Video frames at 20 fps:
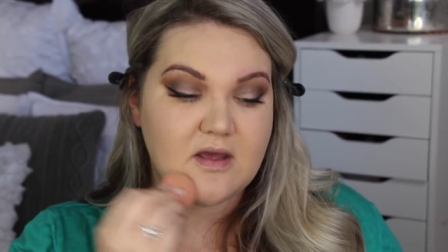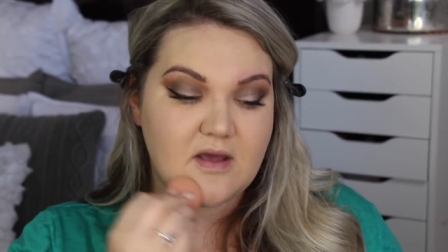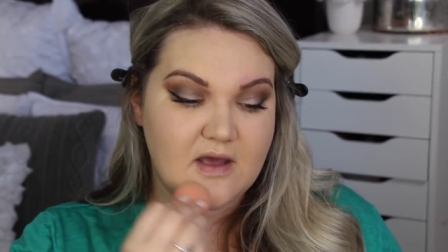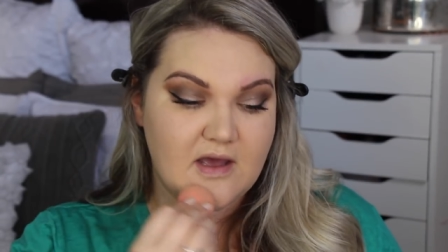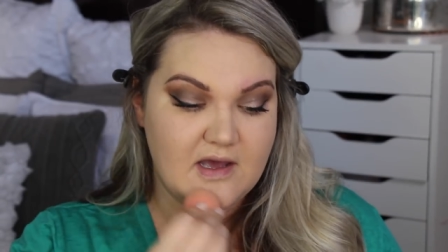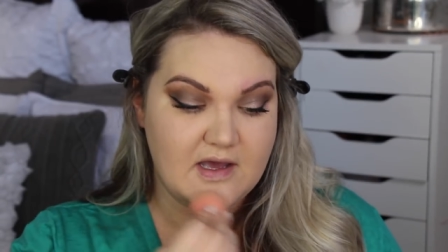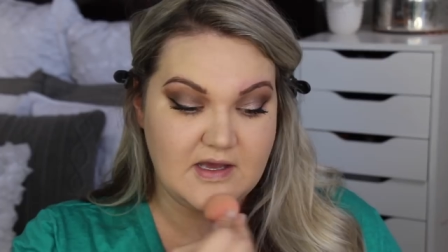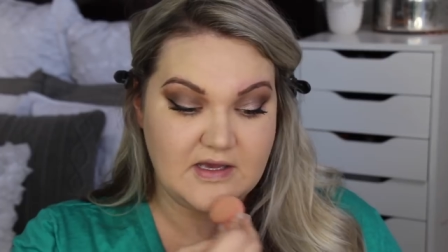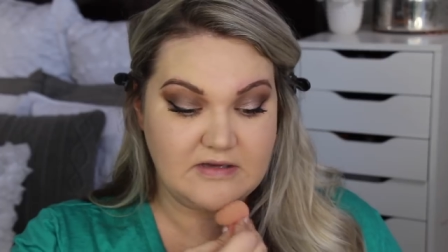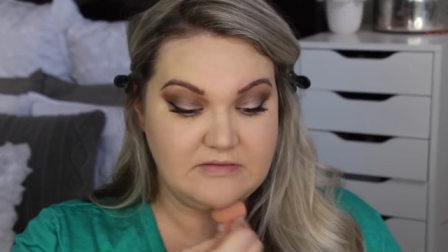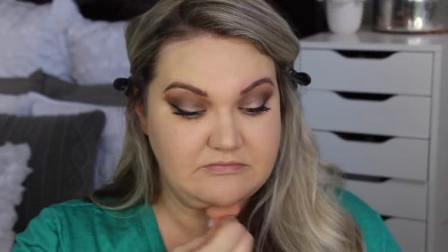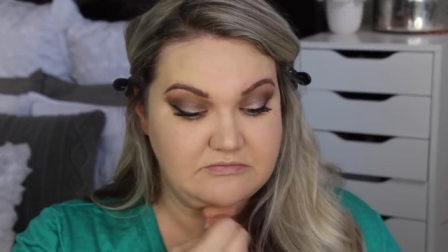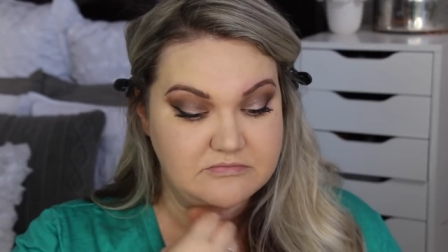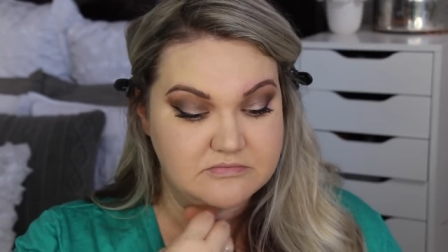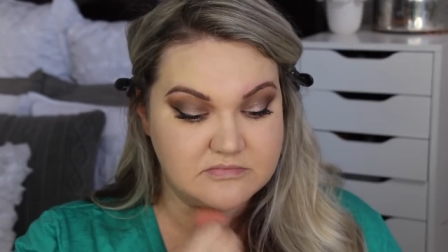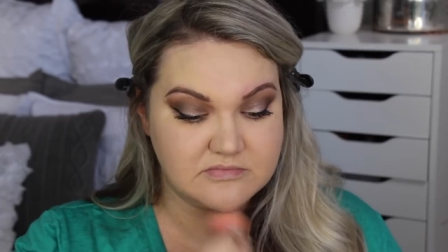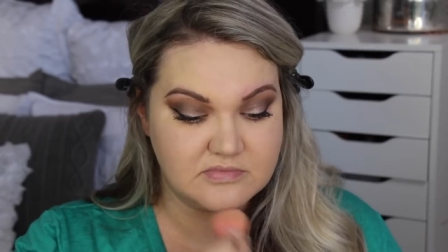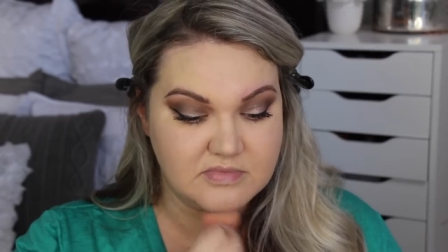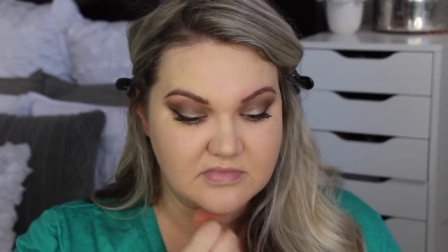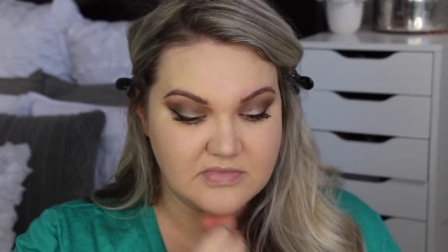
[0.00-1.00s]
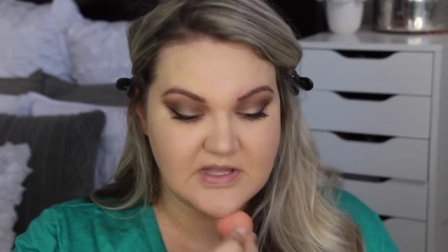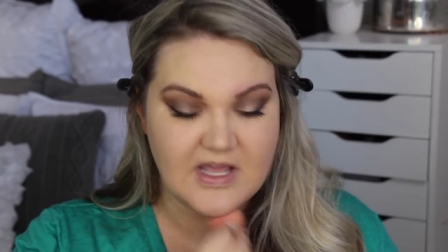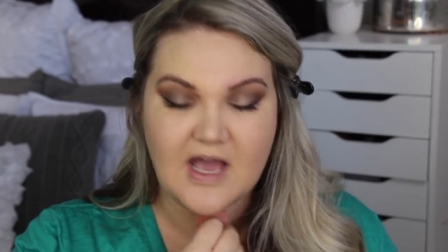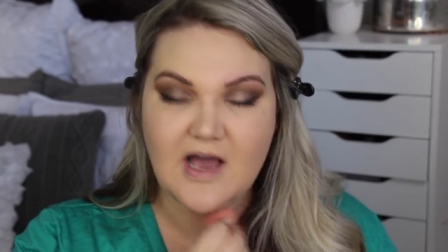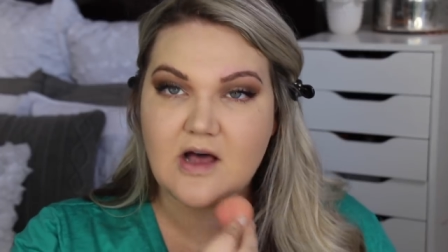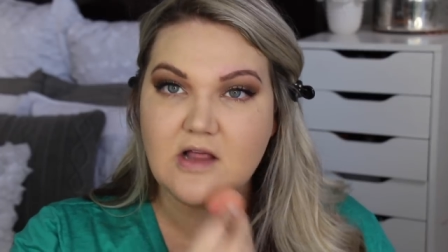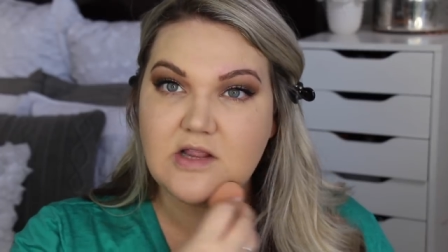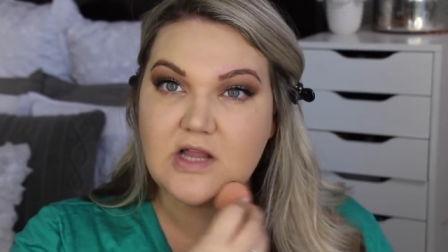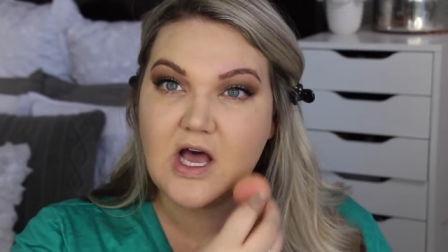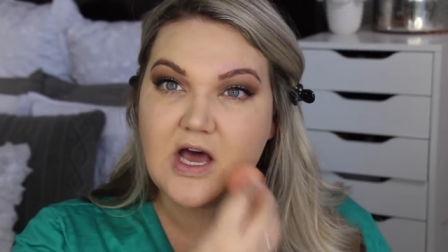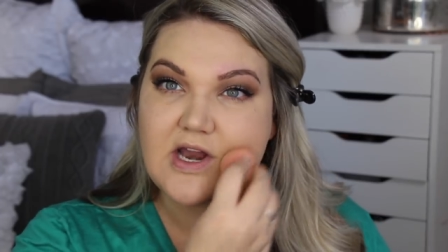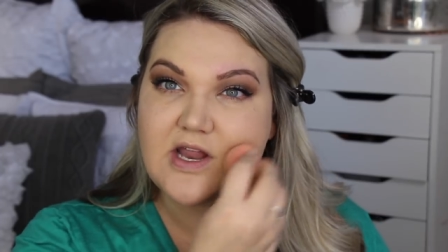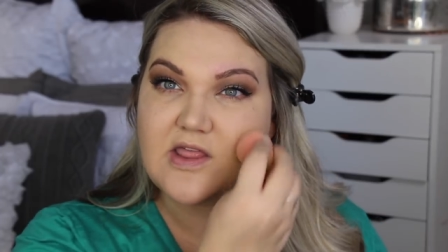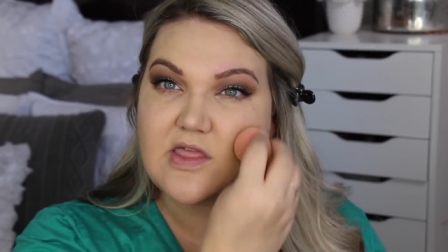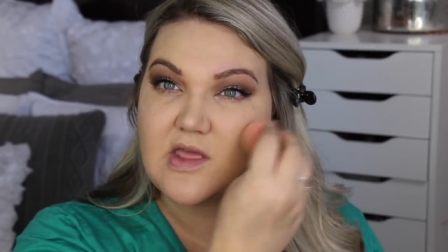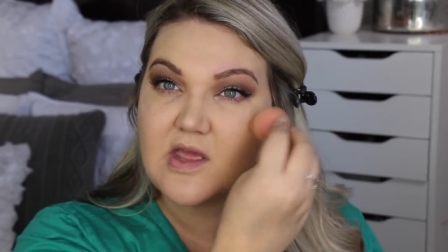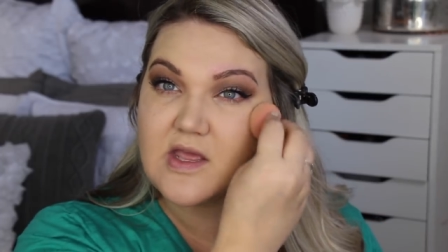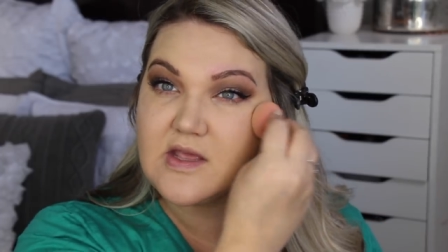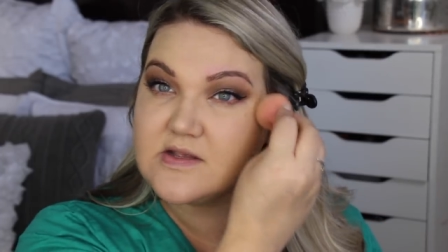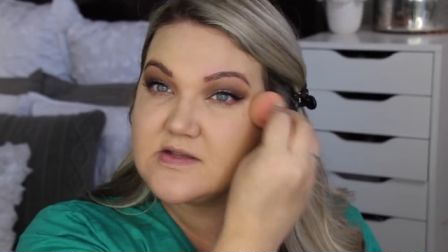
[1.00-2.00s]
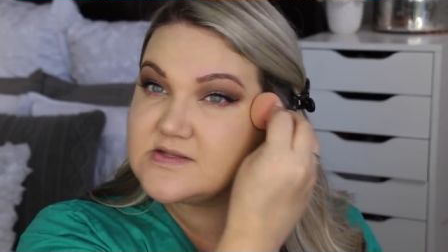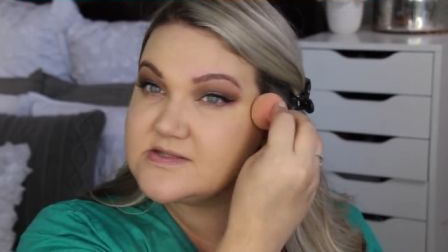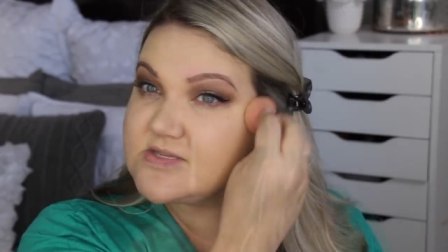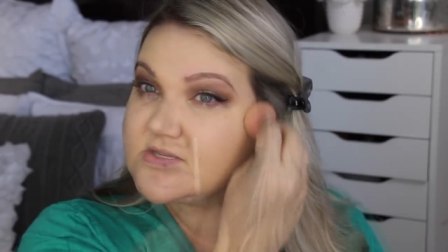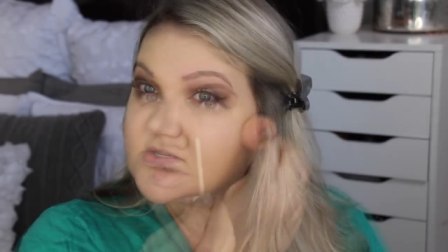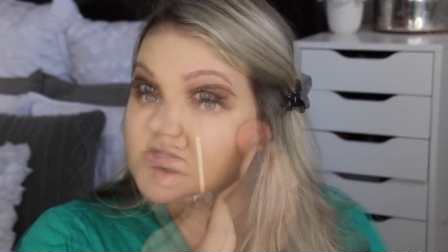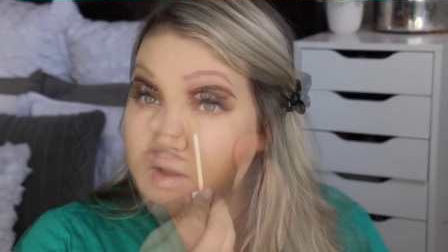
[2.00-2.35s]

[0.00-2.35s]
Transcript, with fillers: Um, yeah, a lot of things.